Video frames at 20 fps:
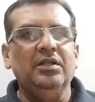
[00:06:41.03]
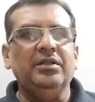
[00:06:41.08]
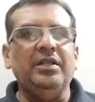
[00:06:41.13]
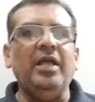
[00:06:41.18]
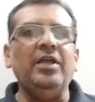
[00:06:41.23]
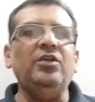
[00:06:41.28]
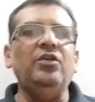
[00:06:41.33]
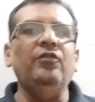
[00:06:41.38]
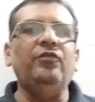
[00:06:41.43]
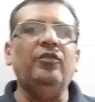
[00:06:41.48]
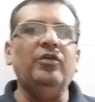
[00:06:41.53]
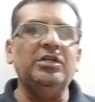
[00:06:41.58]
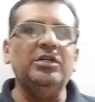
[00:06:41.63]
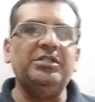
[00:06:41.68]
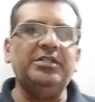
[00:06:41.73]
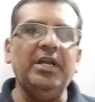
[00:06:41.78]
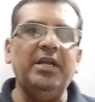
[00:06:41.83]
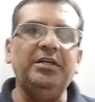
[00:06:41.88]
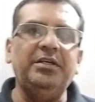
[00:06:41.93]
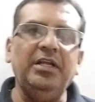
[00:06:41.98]
Thank you for
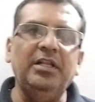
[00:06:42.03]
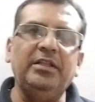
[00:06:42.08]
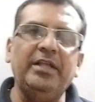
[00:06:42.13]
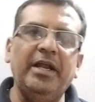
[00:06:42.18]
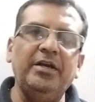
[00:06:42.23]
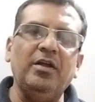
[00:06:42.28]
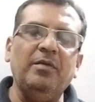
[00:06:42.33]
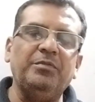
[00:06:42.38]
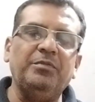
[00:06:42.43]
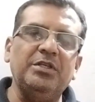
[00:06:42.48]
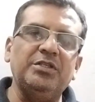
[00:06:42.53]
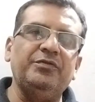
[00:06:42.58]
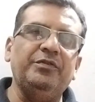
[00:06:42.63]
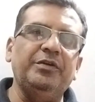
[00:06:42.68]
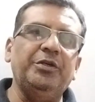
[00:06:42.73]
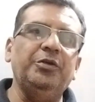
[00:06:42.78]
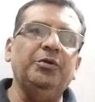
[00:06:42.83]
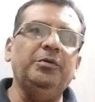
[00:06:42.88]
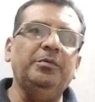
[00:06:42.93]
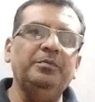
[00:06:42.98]
staying till the end of this
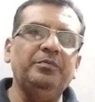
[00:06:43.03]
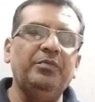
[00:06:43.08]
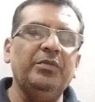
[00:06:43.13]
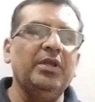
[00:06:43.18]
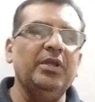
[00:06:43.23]
video.